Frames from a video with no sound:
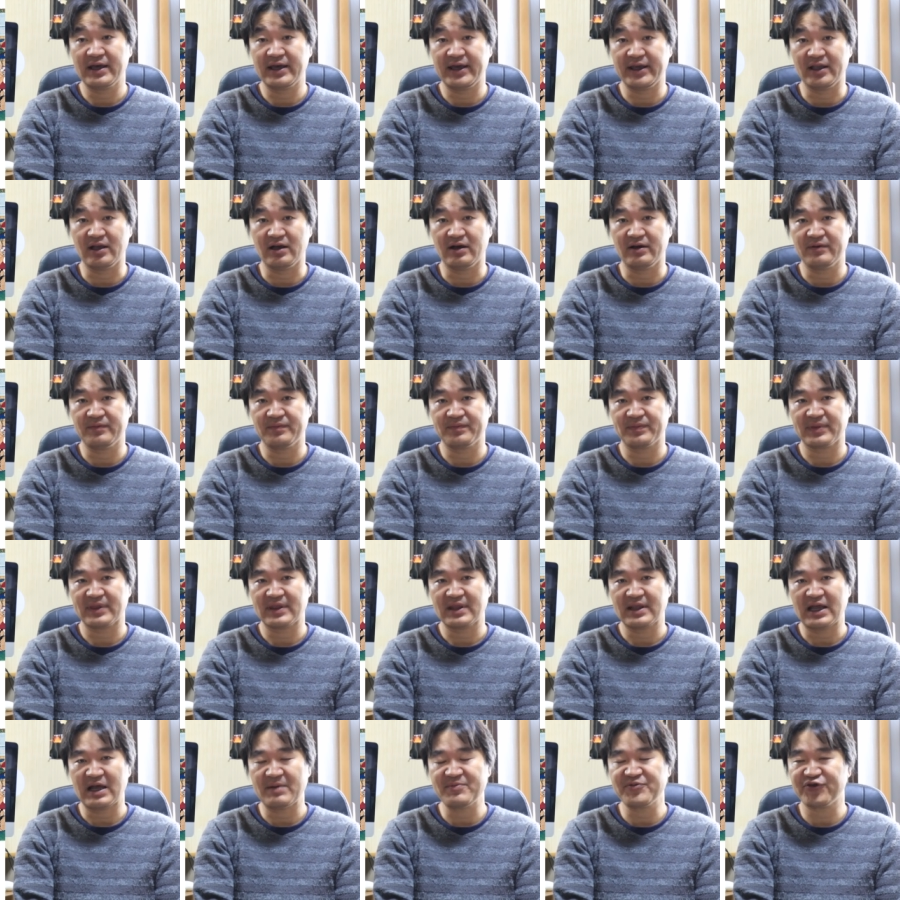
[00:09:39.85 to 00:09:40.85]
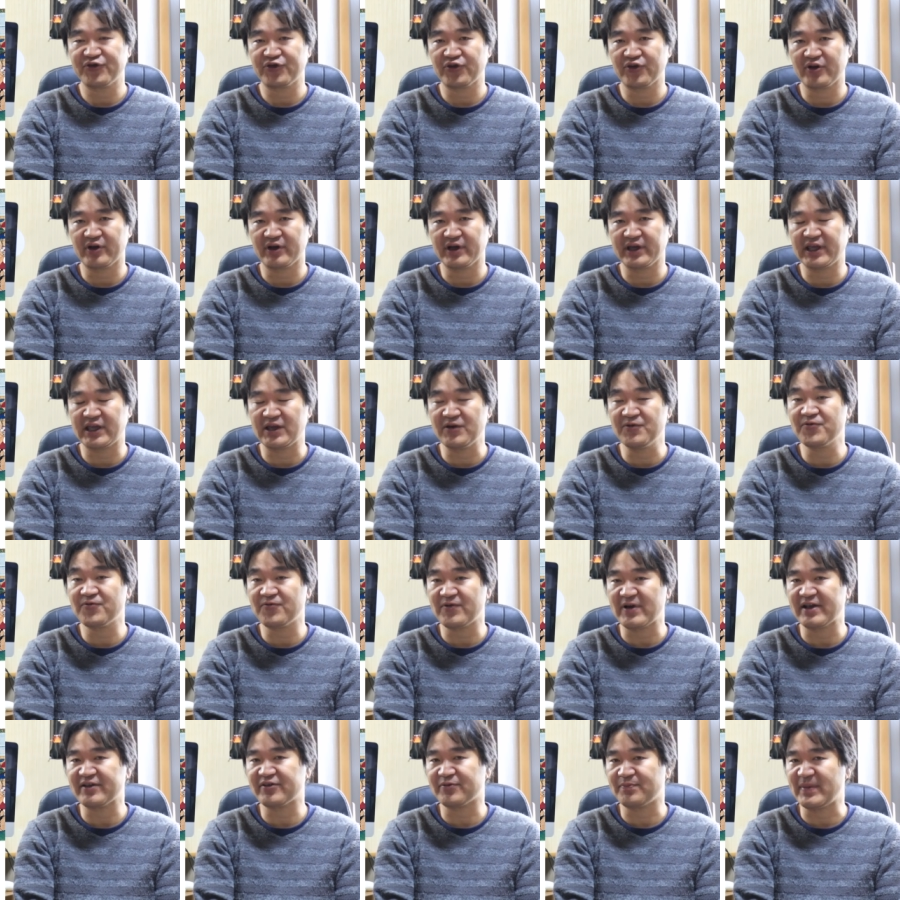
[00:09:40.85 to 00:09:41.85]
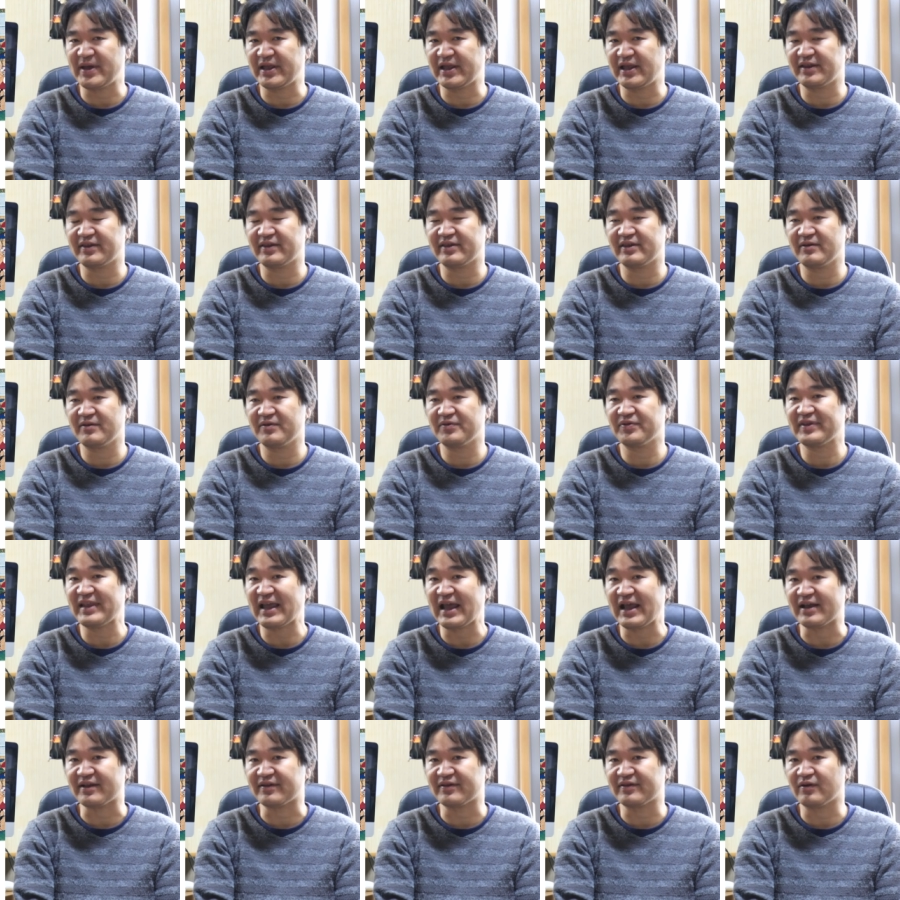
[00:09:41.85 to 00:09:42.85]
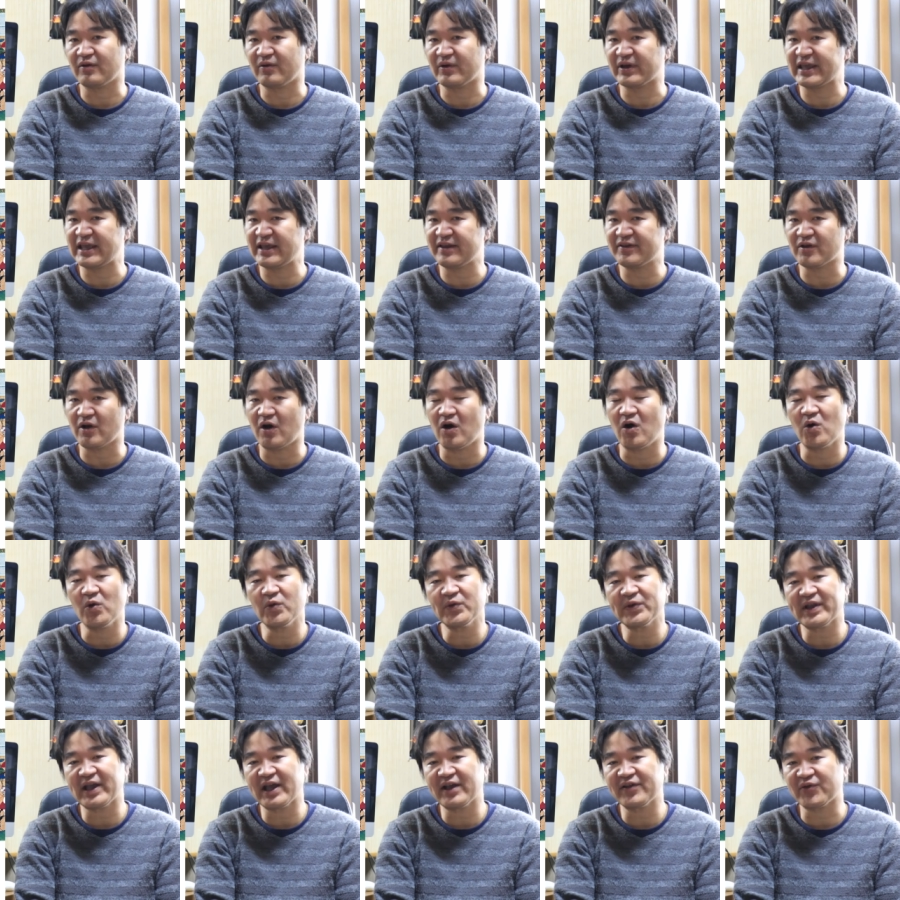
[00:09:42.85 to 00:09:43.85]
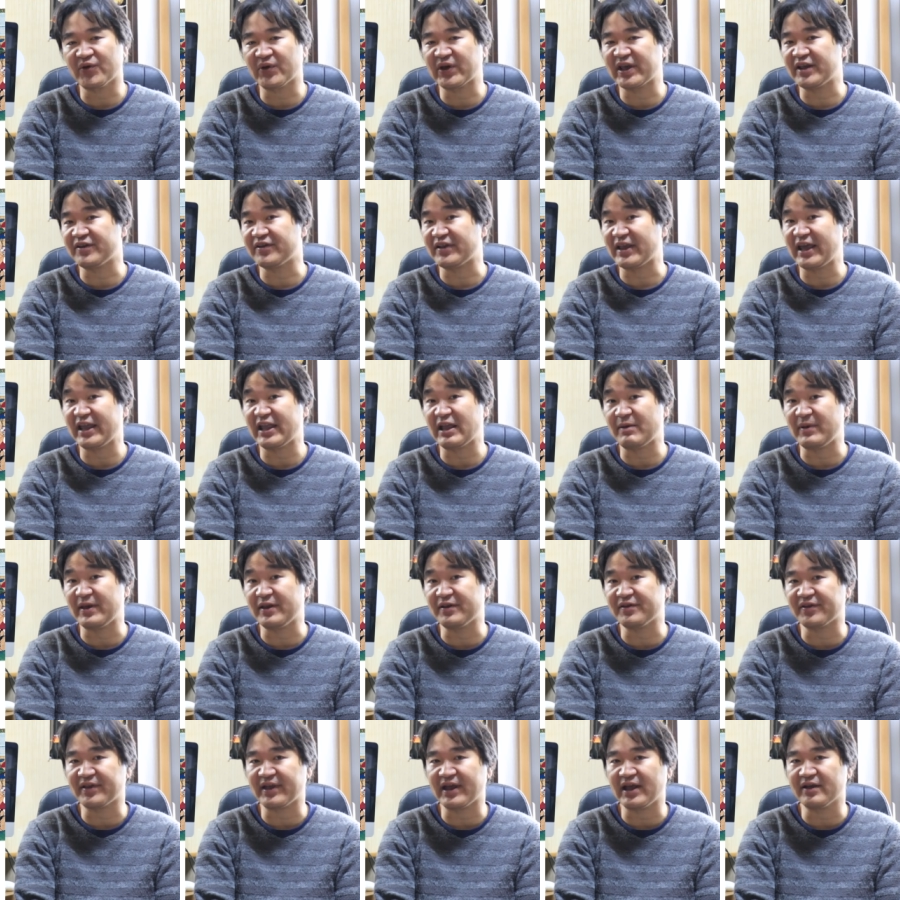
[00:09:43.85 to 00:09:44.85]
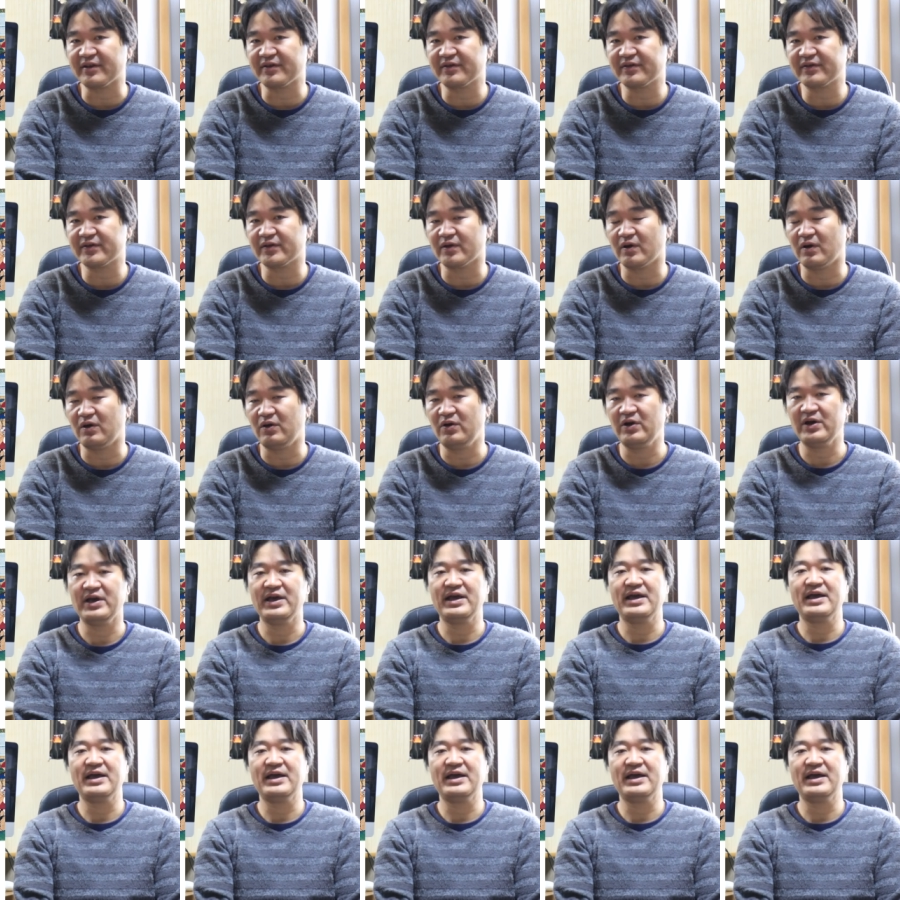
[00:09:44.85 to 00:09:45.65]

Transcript: You know, I'm sure he faced many deaths, his own death or his enemy's death. So